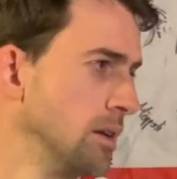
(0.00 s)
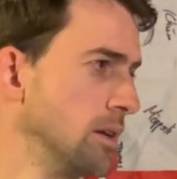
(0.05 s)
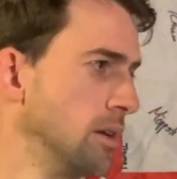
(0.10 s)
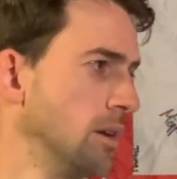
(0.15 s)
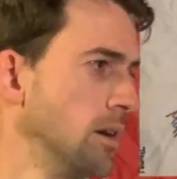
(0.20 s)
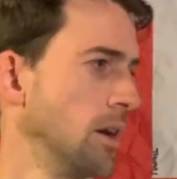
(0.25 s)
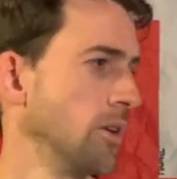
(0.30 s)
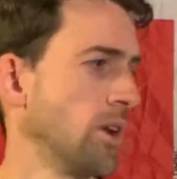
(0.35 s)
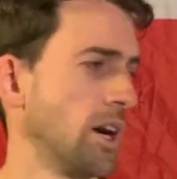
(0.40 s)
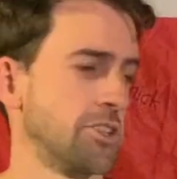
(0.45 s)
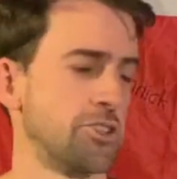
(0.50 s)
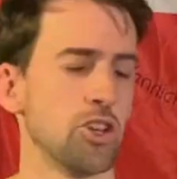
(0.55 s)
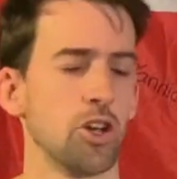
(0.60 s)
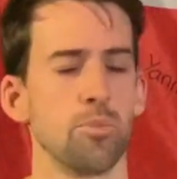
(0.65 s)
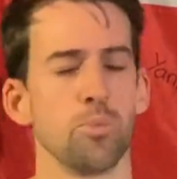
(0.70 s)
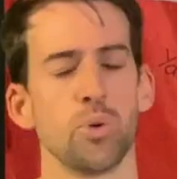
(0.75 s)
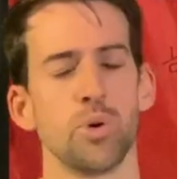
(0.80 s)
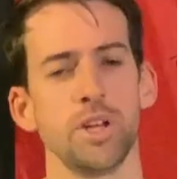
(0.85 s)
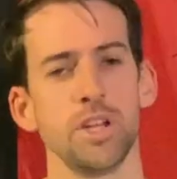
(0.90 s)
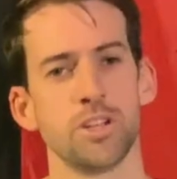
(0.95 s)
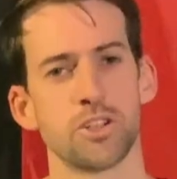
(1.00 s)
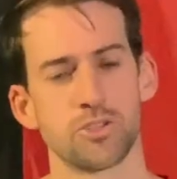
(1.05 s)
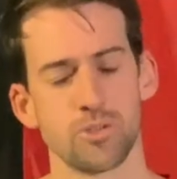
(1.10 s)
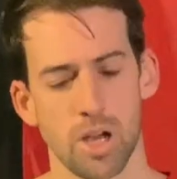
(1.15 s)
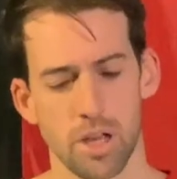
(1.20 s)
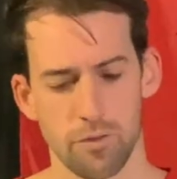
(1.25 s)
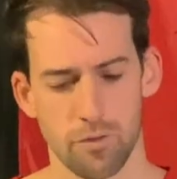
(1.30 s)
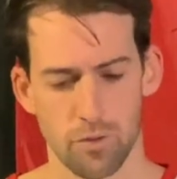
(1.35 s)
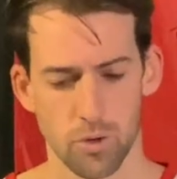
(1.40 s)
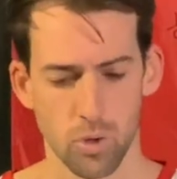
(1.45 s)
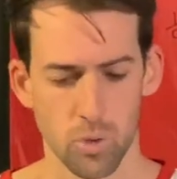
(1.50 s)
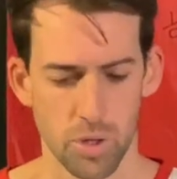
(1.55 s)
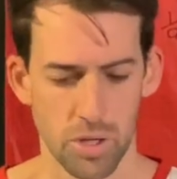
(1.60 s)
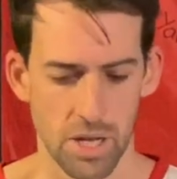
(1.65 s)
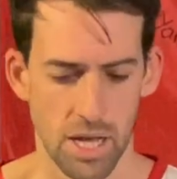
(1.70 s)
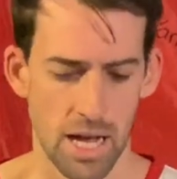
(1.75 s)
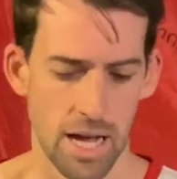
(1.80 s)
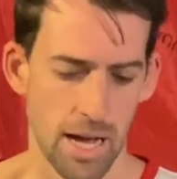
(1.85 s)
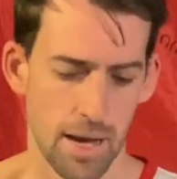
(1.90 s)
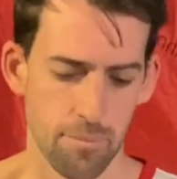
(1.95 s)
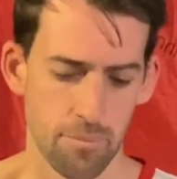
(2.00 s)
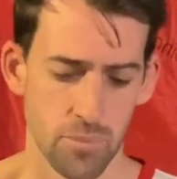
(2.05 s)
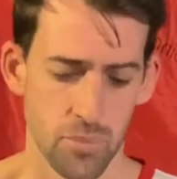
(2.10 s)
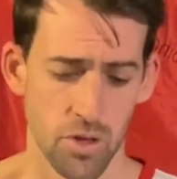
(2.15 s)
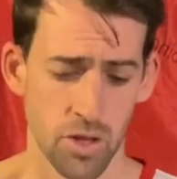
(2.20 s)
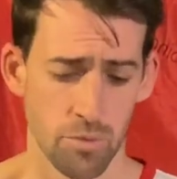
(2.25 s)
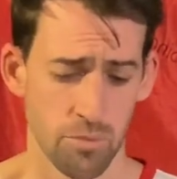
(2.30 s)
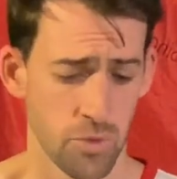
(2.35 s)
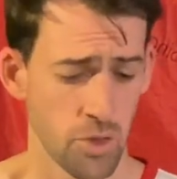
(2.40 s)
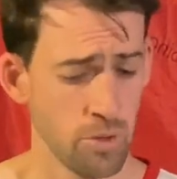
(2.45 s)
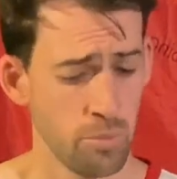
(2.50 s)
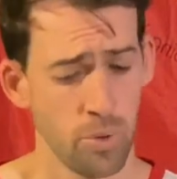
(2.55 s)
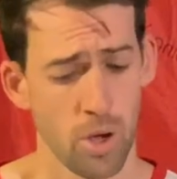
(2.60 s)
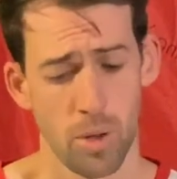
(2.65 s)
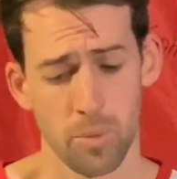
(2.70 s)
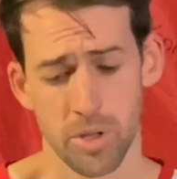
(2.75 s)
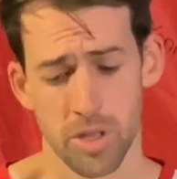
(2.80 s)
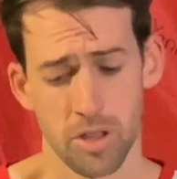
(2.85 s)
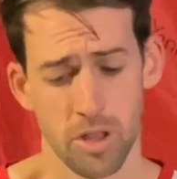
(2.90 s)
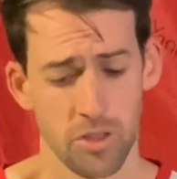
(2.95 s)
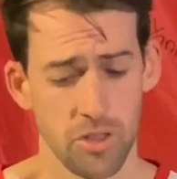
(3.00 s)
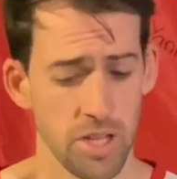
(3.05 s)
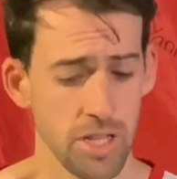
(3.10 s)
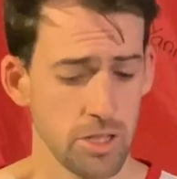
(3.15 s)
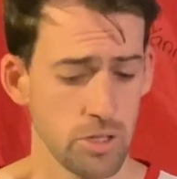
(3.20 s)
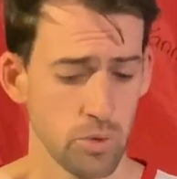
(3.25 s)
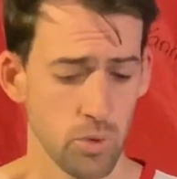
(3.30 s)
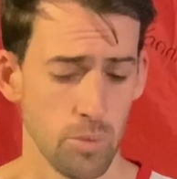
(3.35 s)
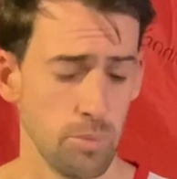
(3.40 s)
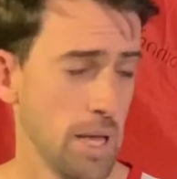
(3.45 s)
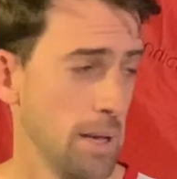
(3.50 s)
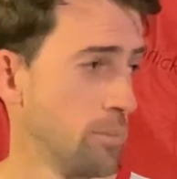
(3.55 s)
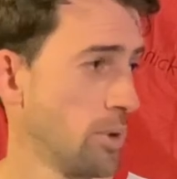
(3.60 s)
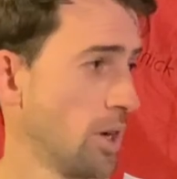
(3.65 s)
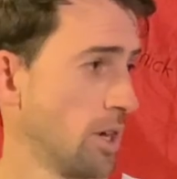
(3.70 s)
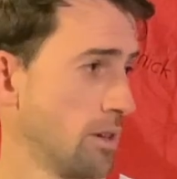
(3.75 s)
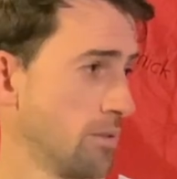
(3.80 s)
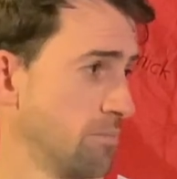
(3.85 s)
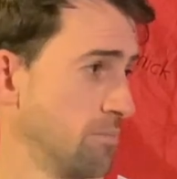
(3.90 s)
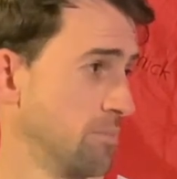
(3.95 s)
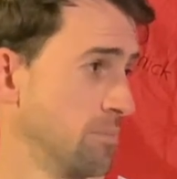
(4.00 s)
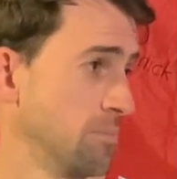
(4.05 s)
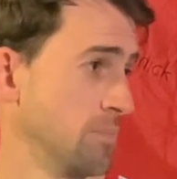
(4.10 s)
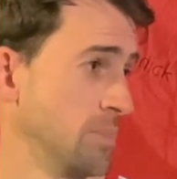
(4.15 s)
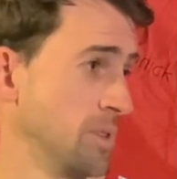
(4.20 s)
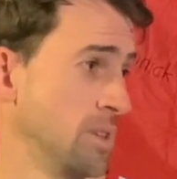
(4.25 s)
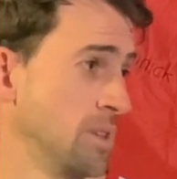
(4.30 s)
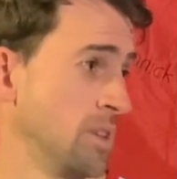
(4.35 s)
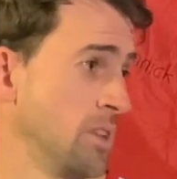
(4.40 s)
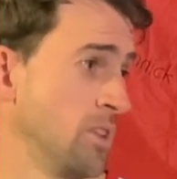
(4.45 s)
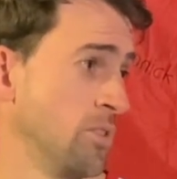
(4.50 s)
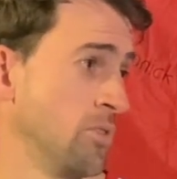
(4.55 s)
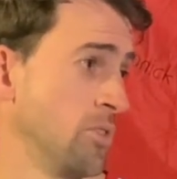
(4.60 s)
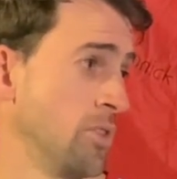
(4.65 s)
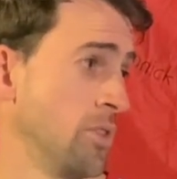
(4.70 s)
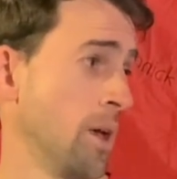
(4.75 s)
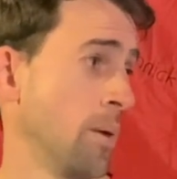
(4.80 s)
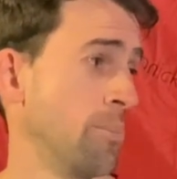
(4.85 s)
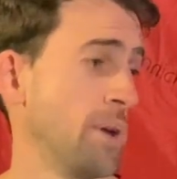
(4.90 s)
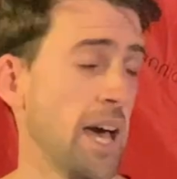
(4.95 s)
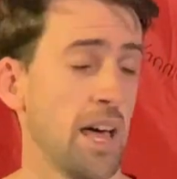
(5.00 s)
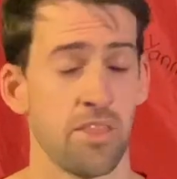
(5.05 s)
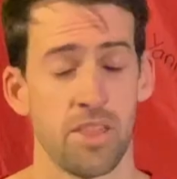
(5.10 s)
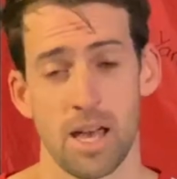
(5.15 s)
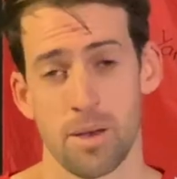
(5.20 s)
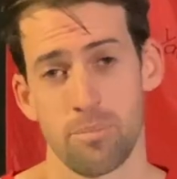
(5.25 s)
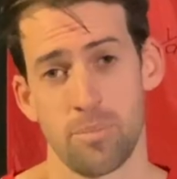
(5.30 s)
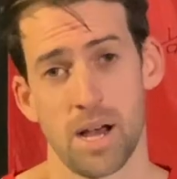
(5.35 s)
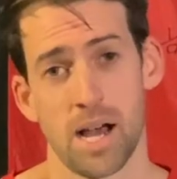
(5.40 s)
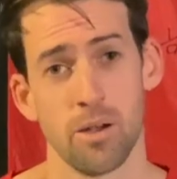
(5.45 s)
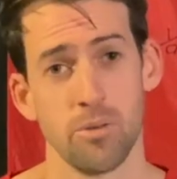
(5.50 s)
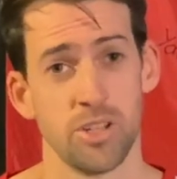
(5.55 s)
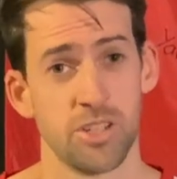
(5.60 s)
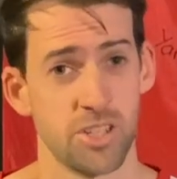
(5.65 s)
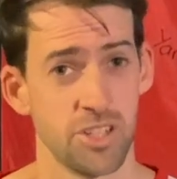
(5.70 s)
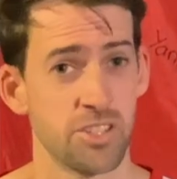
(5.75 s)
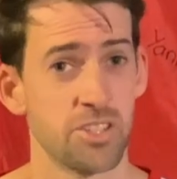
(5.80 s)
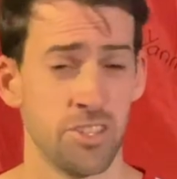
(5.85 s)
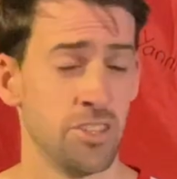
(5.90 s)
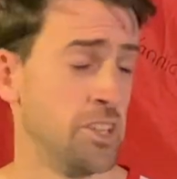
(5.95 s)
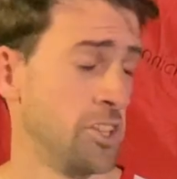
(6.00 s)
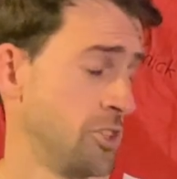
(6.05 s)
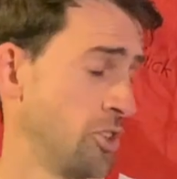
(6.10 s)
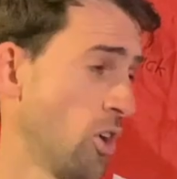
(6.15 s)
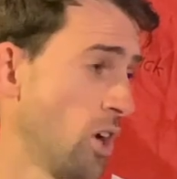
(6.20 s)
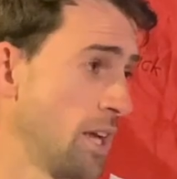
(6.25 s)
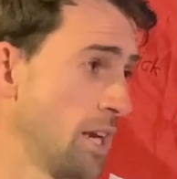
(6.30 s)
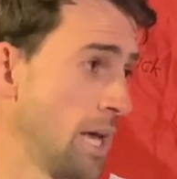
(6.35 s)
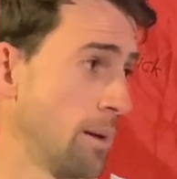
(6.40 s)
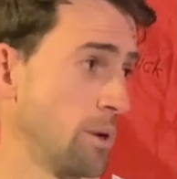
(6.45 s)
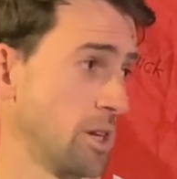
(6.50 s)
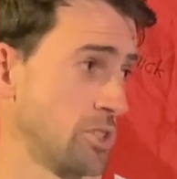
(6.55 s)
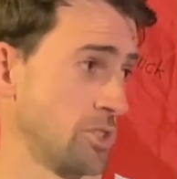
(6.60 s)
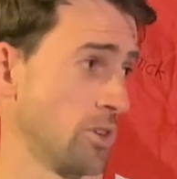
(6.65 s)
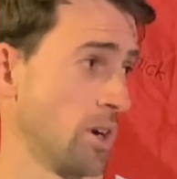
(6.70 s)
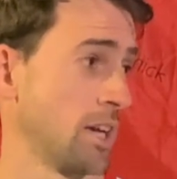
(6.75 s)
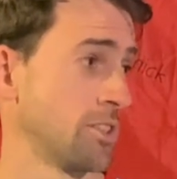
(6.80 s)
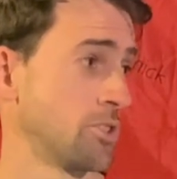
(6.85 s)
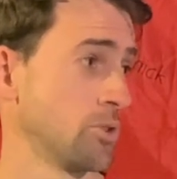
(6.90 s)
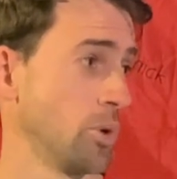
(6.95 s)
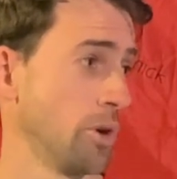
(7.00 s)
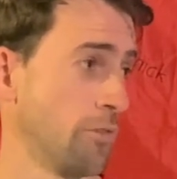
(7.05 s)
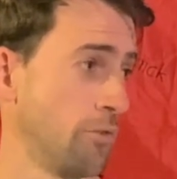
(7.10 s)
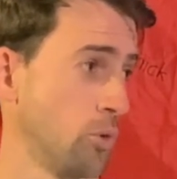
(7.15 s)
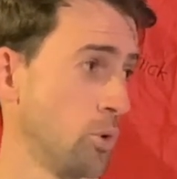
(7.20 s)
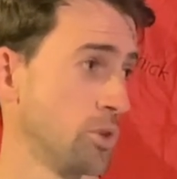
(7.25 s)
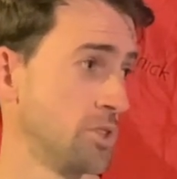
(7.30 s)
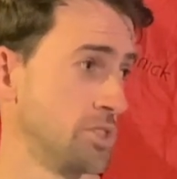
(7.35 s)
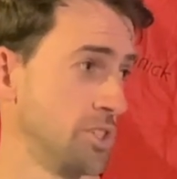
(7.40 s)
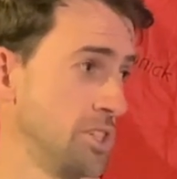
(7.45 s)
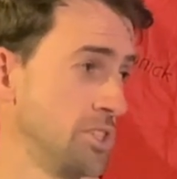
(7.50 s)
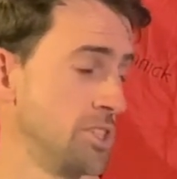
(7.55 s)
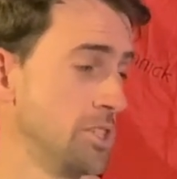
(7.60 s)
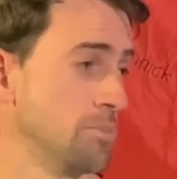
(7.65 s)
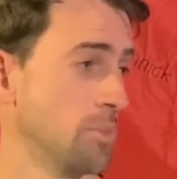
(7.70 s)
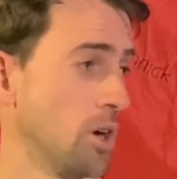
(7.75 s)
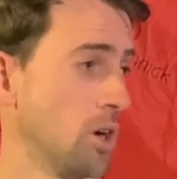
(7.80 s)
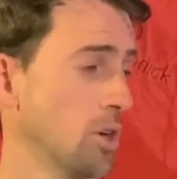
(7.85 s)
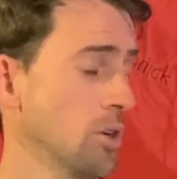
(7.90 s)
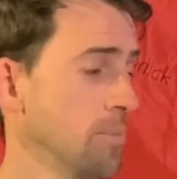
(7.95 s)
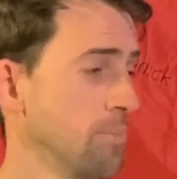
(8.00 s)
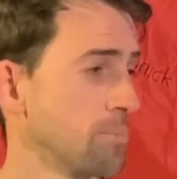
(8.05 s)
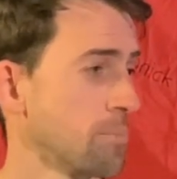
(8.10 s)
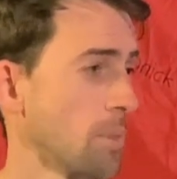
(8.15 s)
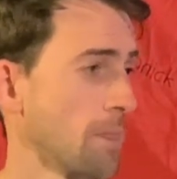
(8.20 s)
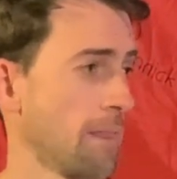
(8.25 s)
Alright, so pretty straightforward. Probably the thing to remember about that bar is just the dynamics, alright? So we're at fortissimo,